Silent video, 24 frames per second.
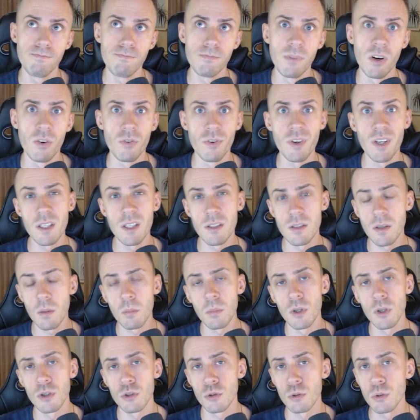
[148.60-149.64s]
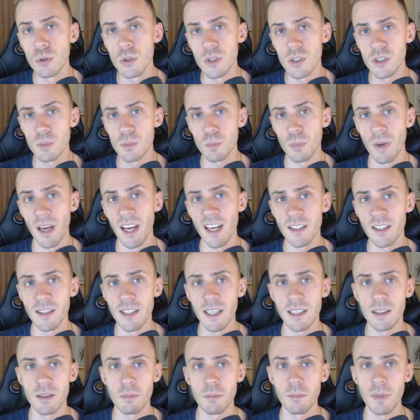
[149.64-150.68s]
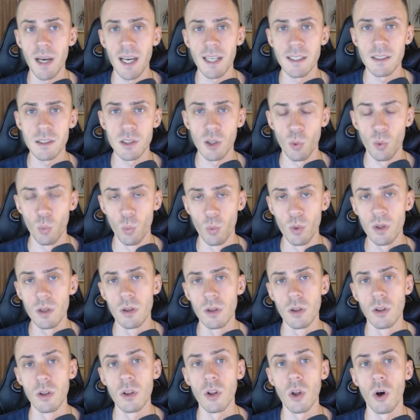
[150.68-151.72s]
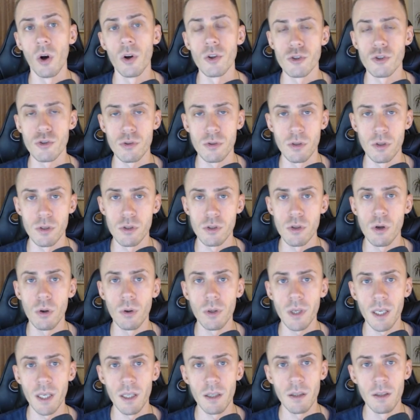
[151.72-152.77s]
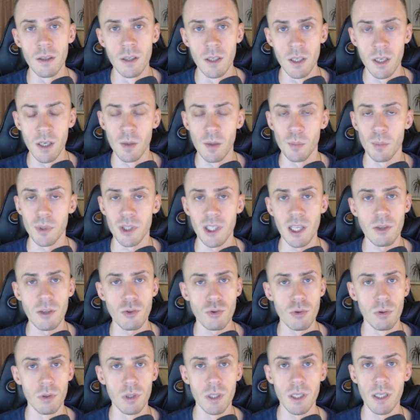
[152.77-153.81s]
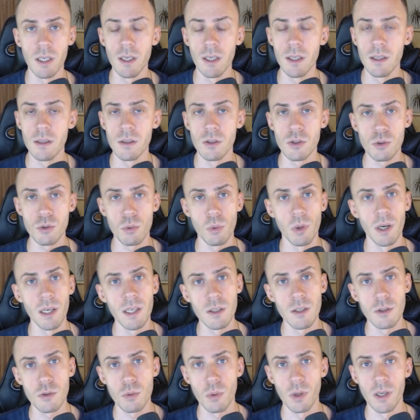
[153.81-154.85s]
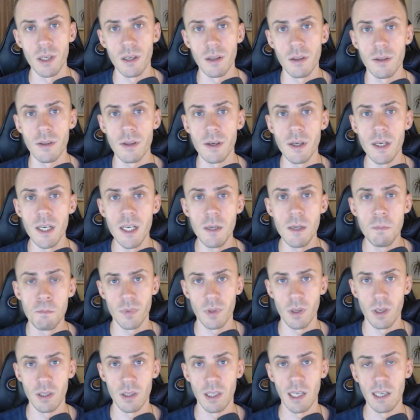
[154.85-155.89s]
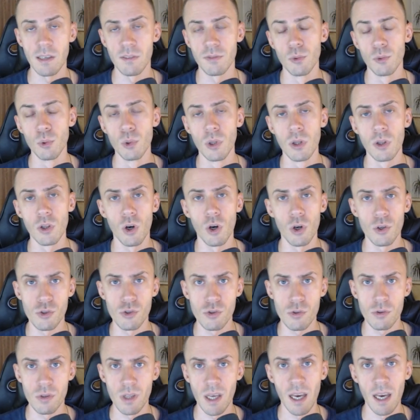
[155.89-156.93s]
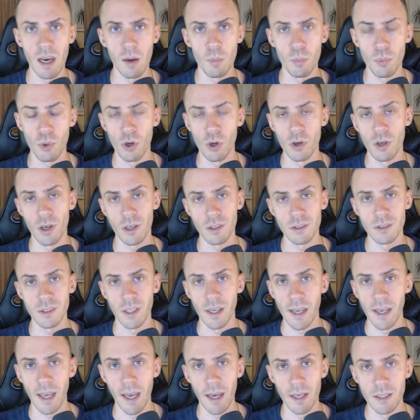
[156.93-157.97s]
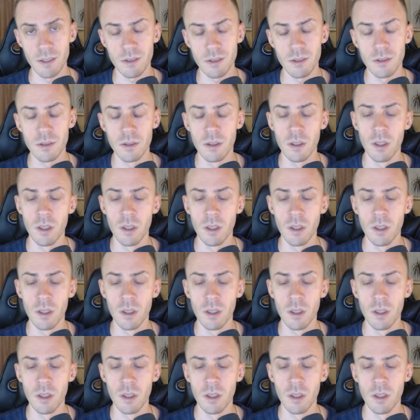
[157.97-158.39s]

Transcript: reasonable to expect that Manta will launch the token potentially in 2023 and like fully launch their products, I guess.